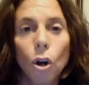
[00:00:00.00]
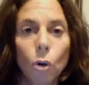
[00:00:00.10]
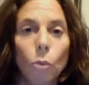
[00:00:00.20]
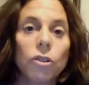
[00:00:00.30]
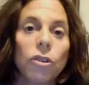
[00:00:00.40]

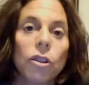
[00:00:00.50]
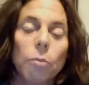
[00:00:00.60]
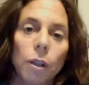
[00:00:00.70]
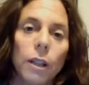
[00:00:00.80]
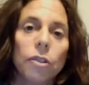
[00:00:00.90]
or was it the
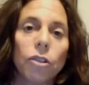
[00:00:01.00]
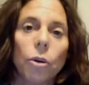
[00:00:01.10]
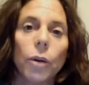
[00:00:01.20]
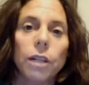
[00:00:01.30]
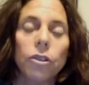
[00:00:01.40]
police
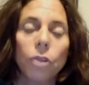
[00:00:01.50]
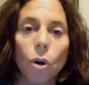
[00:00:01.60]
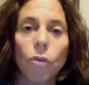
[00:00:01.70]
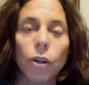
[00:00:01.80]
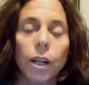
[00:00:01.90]
going into
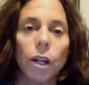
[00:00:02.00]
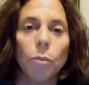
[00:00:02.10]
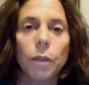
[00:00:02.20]
overkill?